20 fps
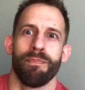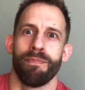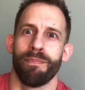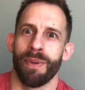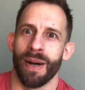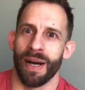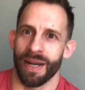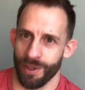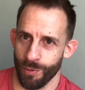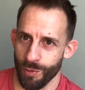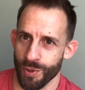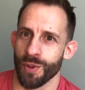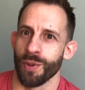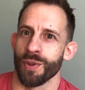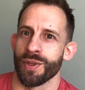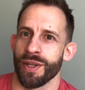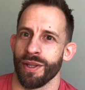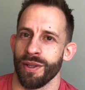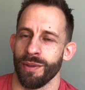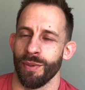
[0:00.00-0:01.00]
but it was
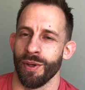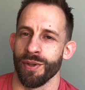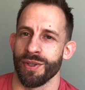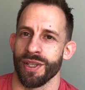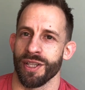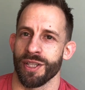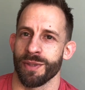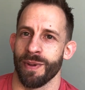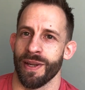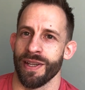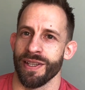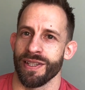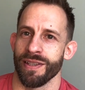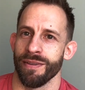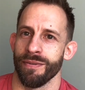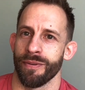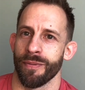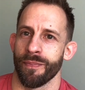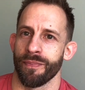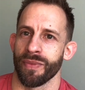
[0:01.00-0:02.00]
also the most expensive.